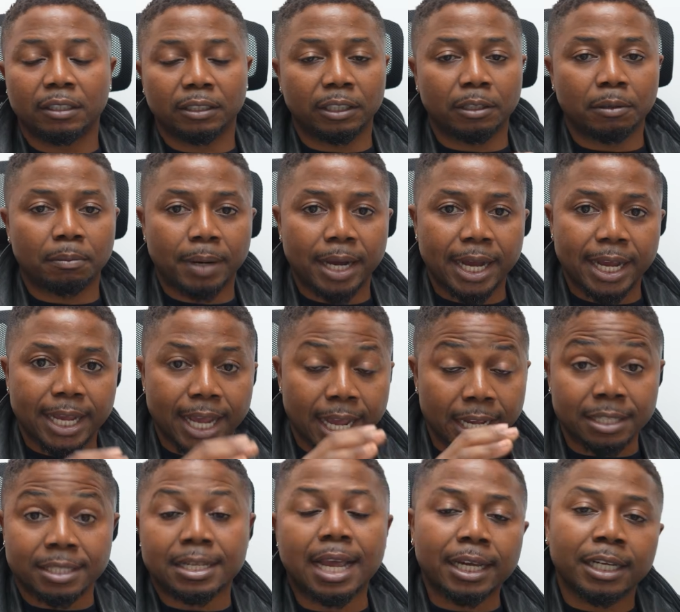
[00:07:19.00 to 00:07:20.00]
they'll buy
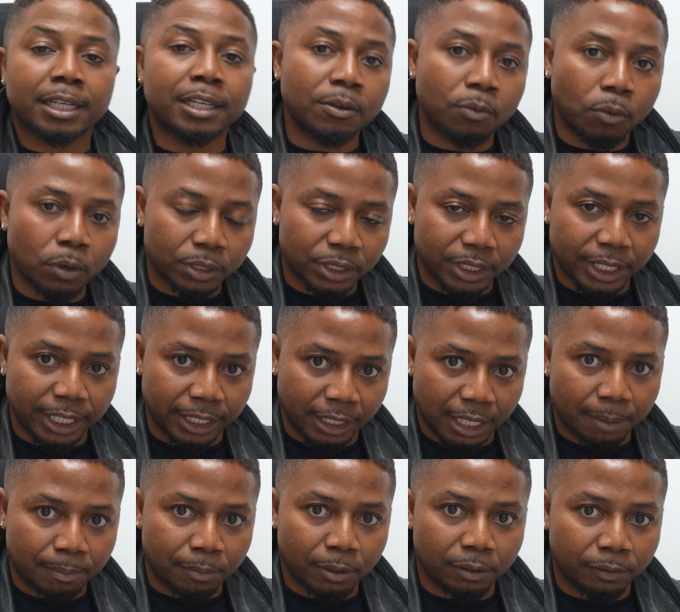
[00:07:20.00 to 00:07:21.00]
exactly what's in
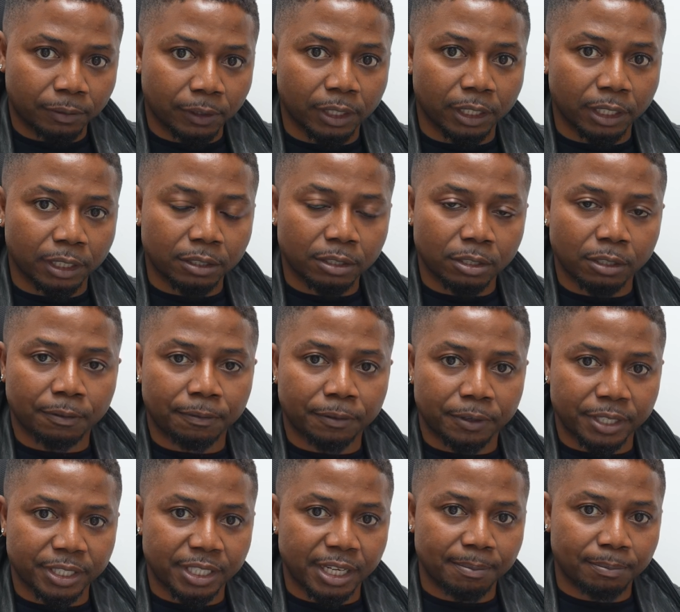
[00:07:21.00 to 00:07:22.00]
that portfolio. So for
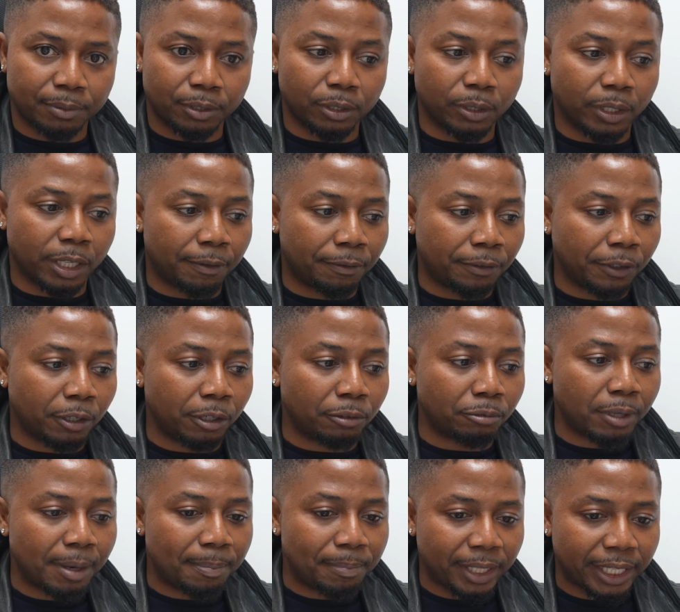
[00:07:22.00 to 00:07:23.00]
example, if you're
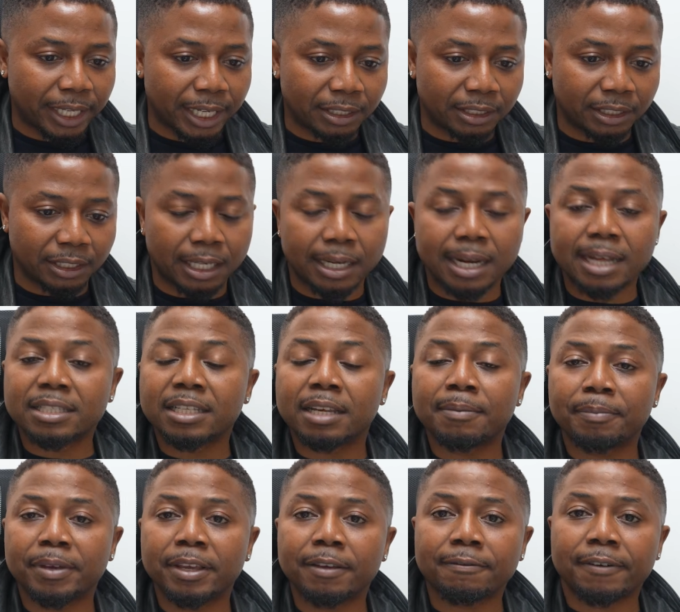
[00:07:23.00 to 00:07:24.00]
replicating an
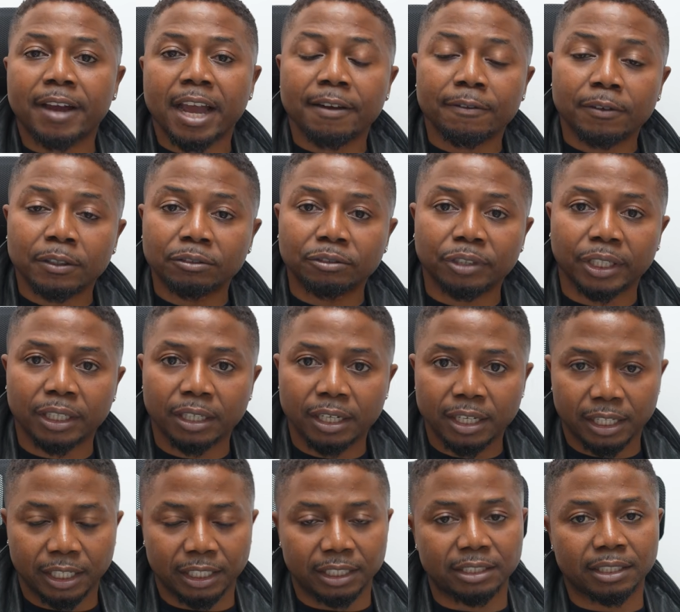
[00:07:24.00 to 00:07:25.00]
S&P 500
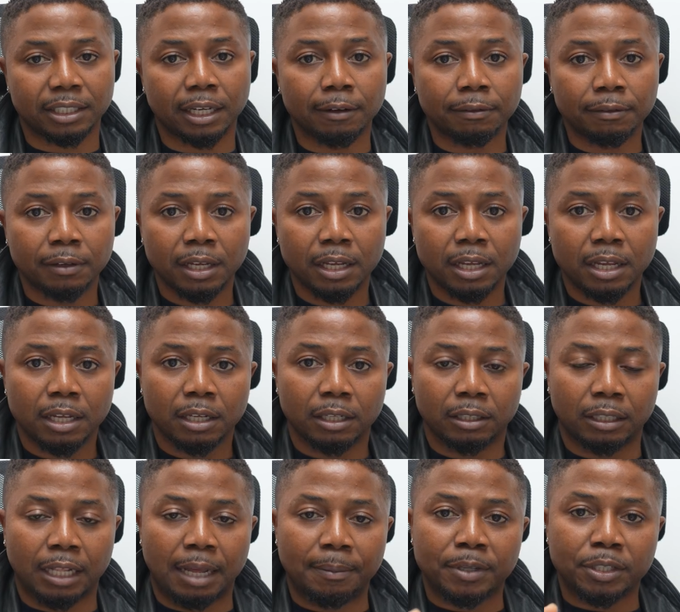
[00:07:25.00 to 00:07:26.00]
ETF,
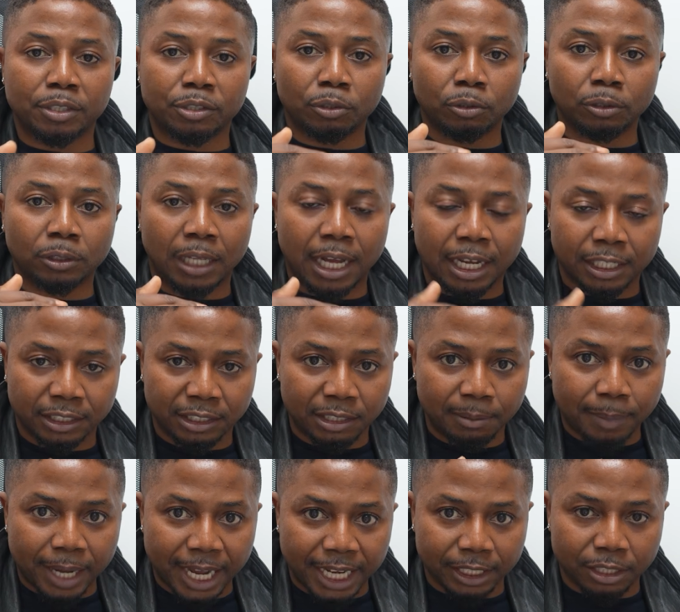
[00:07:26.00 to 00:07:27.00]
that means you'll actually
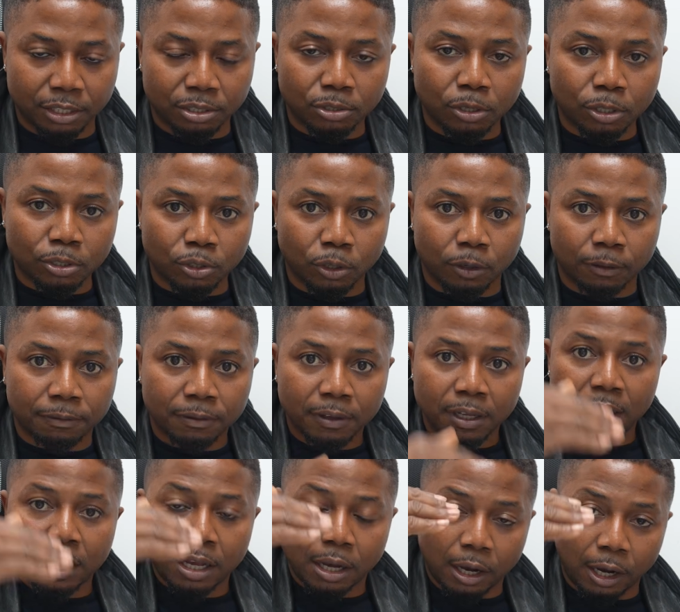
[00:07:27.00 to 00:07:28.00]
buy the stocks of
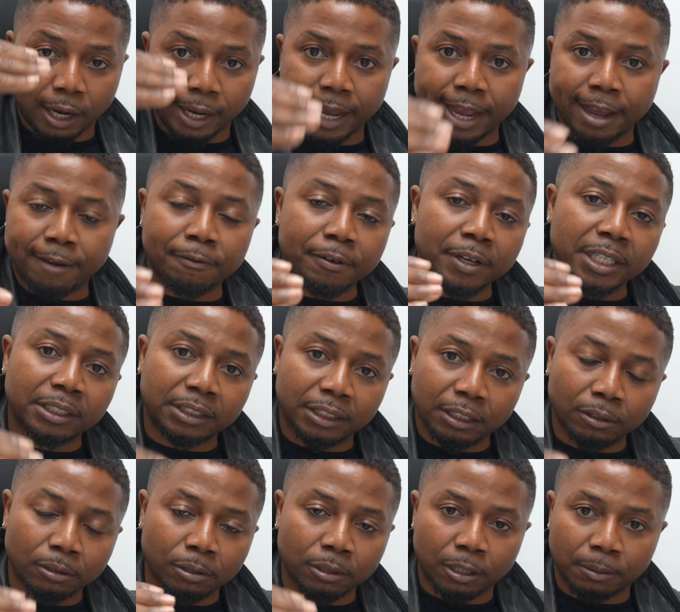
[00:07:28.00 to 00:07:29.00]
every
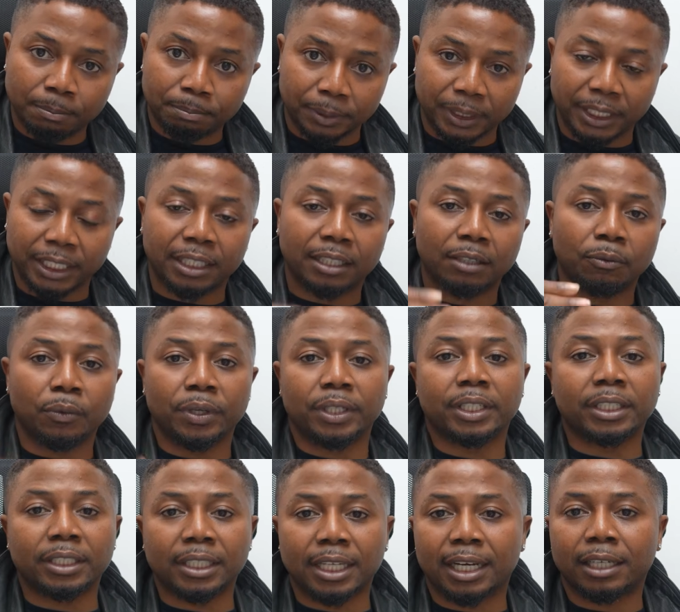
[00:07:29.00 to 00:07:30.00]
single company
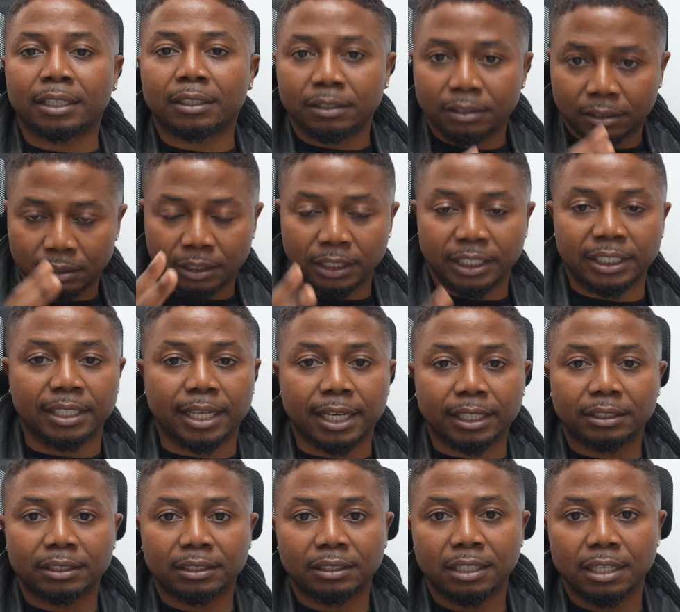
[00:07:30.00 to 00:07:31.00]
within that
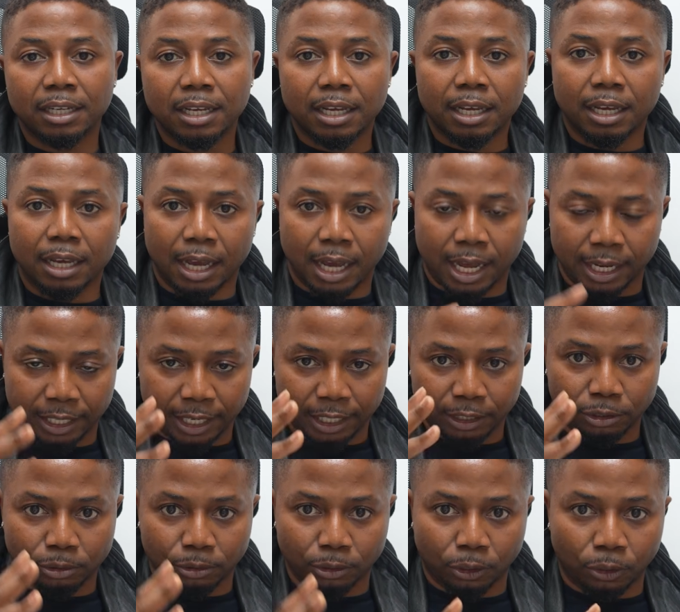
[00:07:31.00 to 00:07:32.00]
index, and then
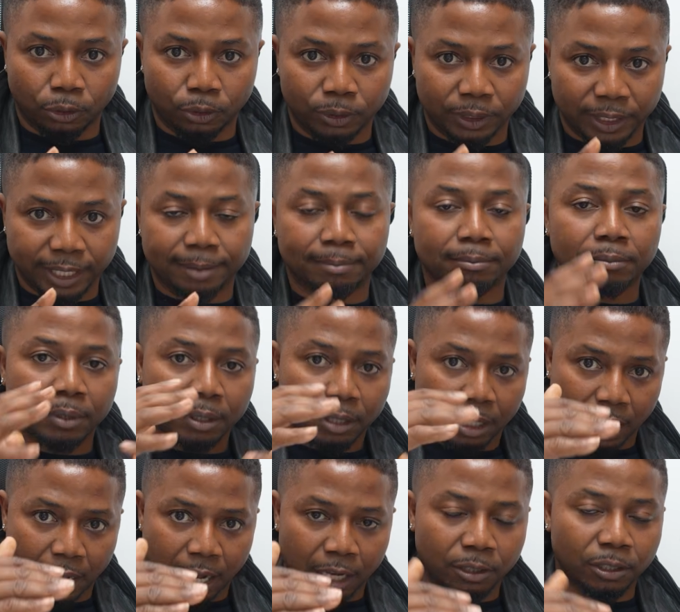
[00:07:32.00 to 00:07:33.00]
you own them
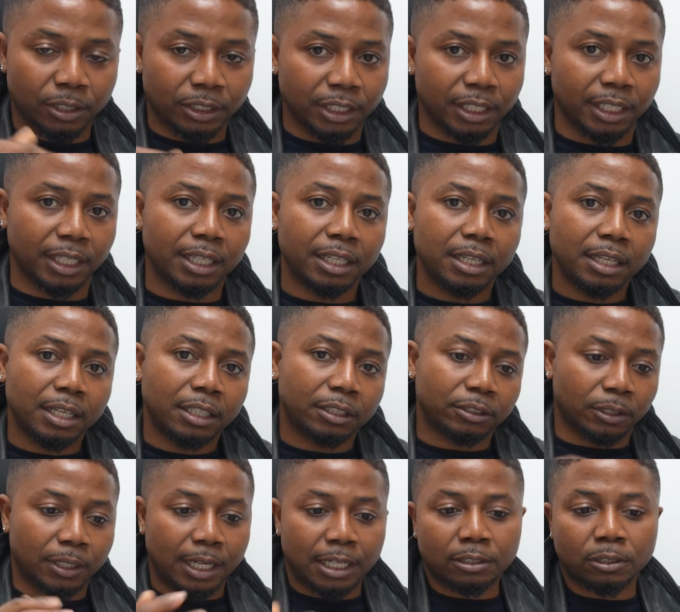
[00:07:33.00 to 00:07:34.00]
accordingly.
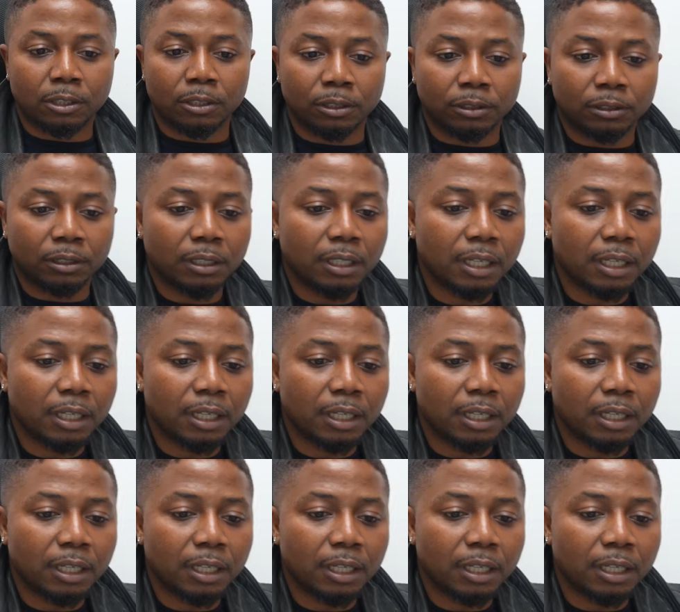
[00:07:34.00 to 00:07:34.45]
So that's called